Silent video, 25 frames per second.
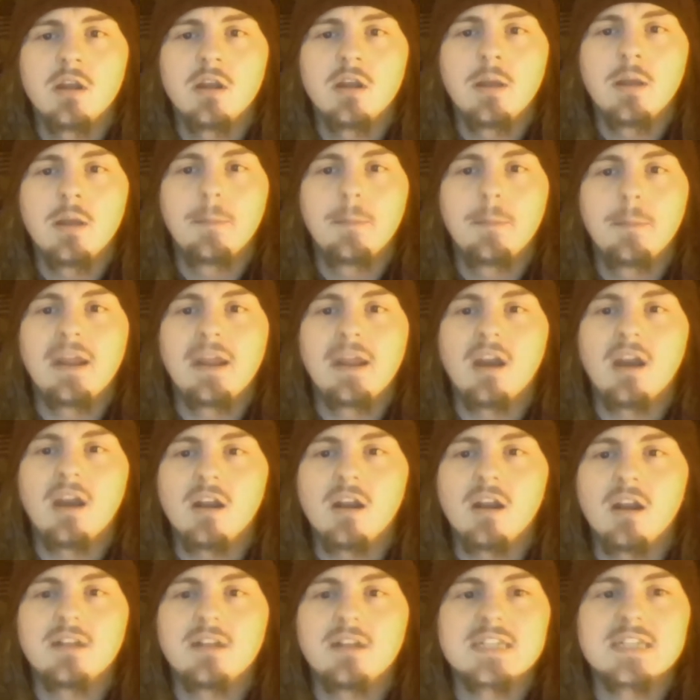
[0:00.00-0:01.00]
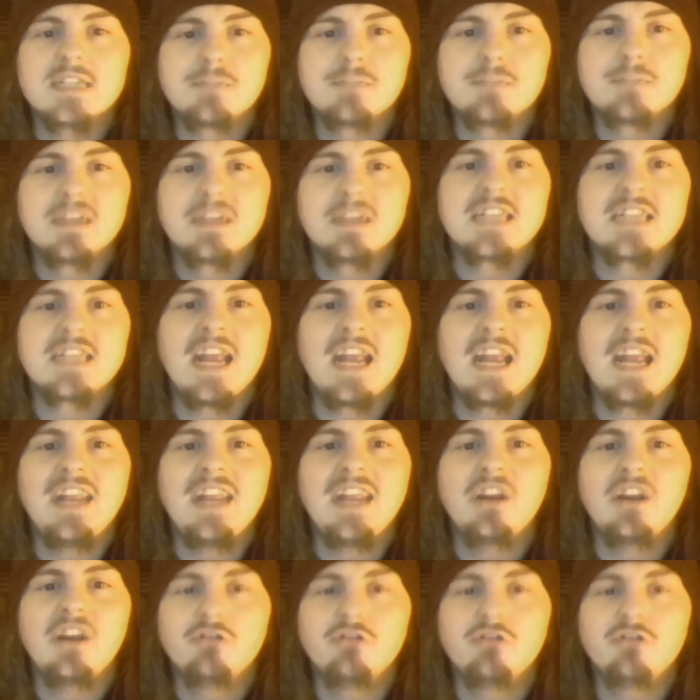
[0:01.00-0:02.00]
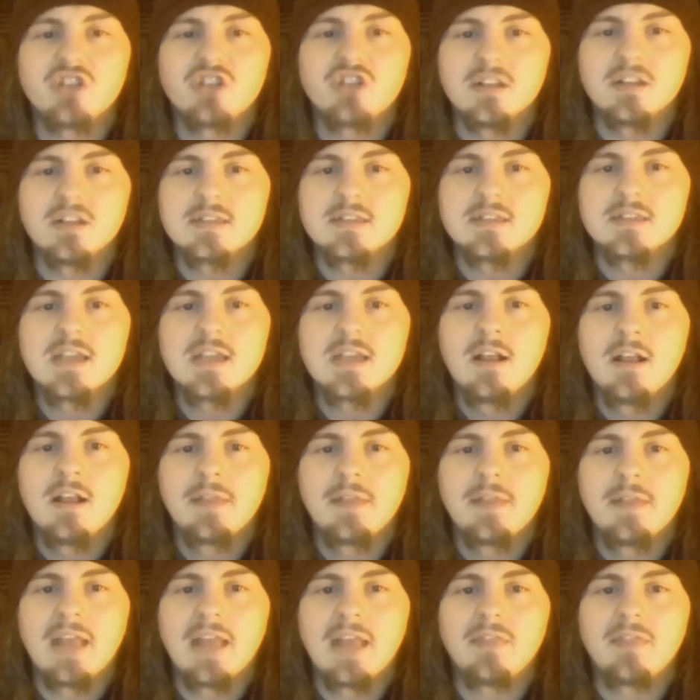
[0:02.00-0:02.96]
but Ayanna dismissed any notions that